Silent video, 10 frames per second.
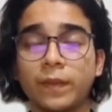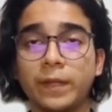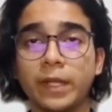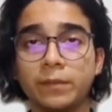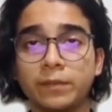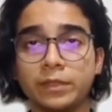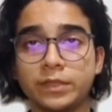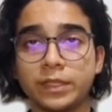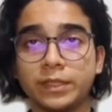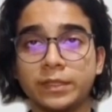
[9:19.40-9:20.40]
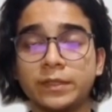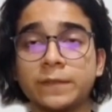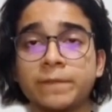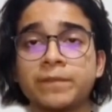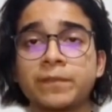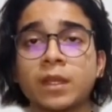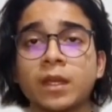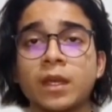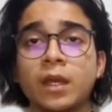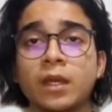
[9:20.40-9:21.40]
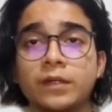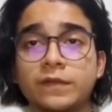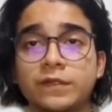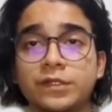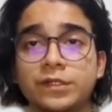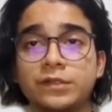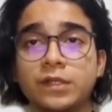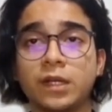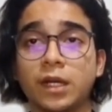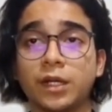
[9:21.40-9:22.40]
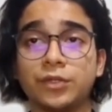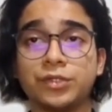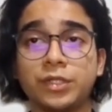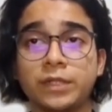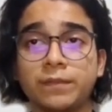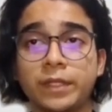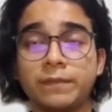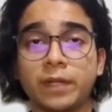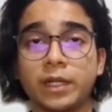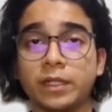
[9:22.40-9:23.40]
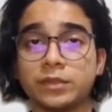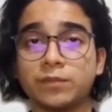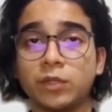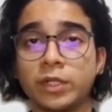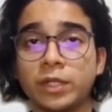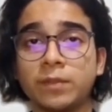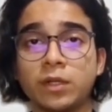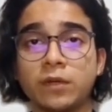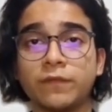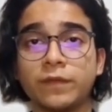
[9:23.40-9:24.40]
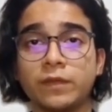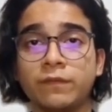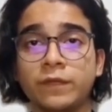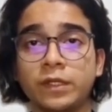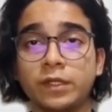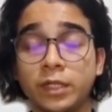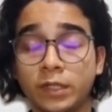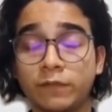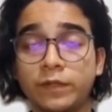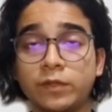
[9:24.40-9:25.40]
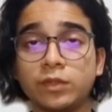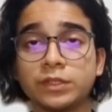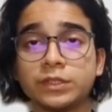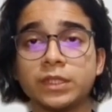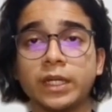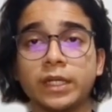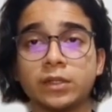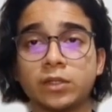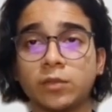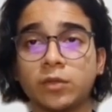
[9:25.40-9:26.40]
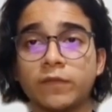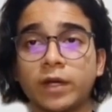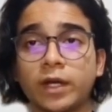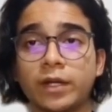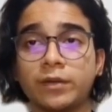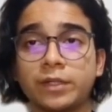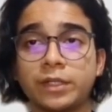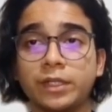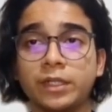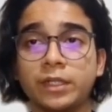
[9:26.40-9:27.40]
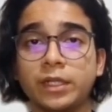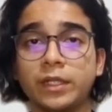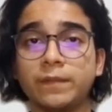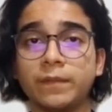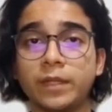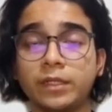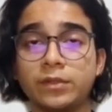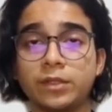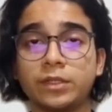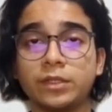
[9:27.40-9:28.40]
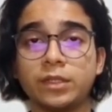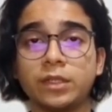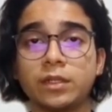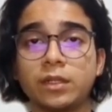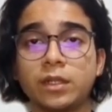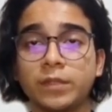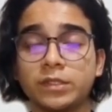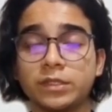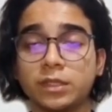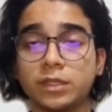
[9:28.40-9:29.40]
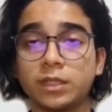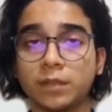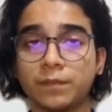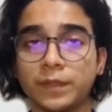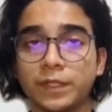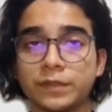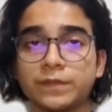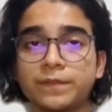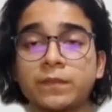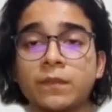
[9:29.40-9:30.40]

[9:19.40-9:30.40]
With that being said, decisions are usually made by a small number of individuals at the top of hierarchy in many traditional Mexican companies.